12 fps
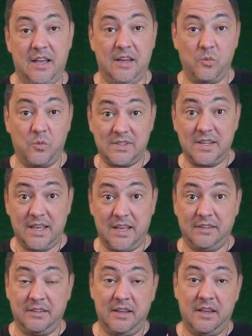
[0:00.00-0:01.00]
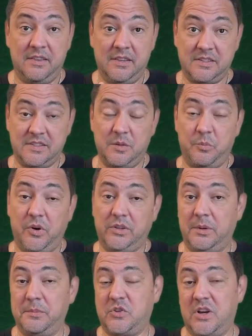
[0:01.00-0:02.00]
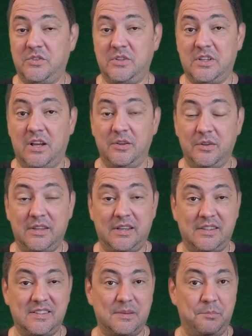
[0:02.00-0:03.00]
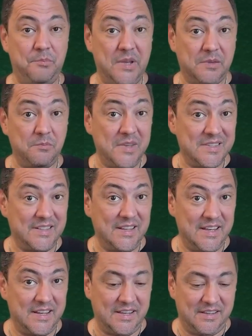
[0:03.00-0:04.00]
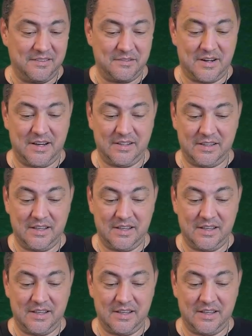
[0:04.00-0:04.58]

And once again, this is the point I'm trying to tell you that is a bit misleading, right?